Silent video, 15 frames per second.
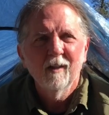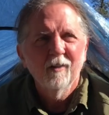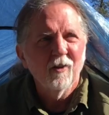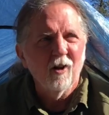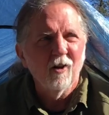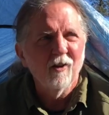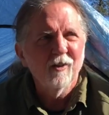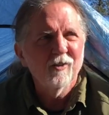The
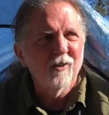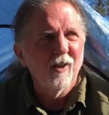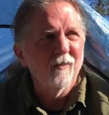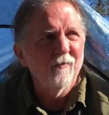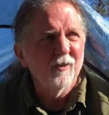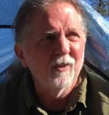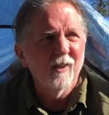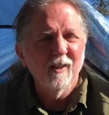hard stuff
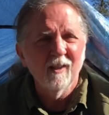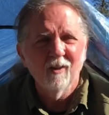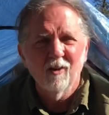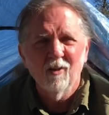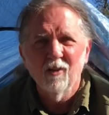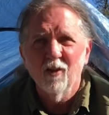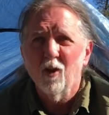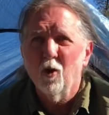is getting
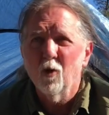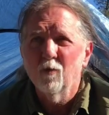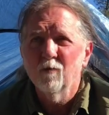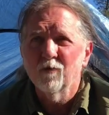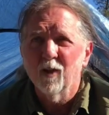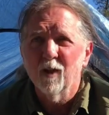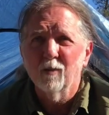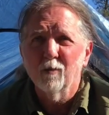all the home
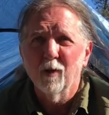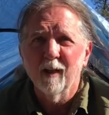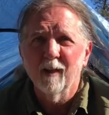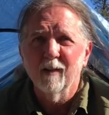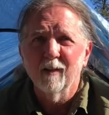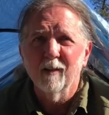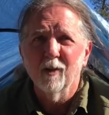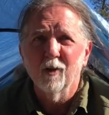front ready
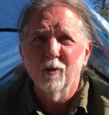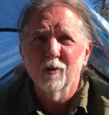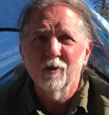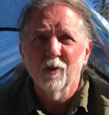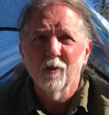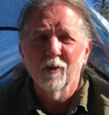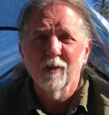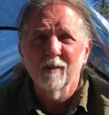to go,
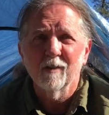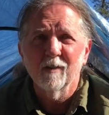so that